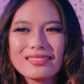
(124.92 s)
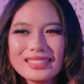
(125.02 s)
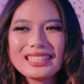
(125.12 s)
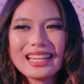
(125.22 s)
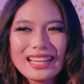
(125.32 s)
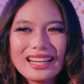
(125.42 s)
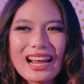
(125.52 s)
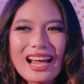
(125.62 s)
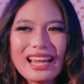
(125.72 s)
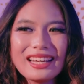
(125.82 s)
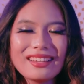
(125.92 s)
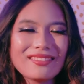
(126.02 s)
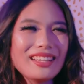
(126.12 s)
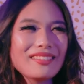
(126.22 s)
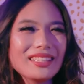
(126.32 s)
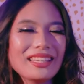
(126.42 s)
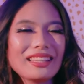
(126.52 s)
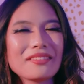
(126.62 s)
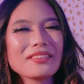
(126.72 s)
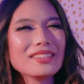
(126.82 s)
was there I went with,
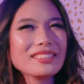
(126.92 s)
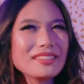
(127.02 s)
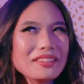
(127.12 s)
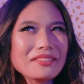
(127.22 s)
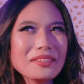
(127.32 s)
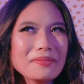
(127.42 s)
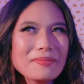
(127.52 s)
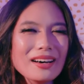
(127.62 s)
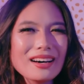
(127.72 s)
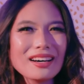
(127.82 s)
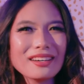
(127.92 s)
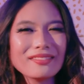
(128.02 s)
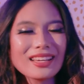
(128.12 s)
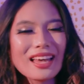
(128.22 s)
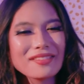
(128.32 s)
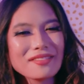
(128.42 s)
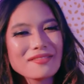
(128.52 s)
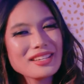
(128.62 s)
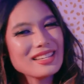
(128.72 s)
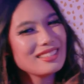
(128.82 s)
of course, a group of Kevin
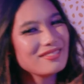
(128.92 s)
Wynn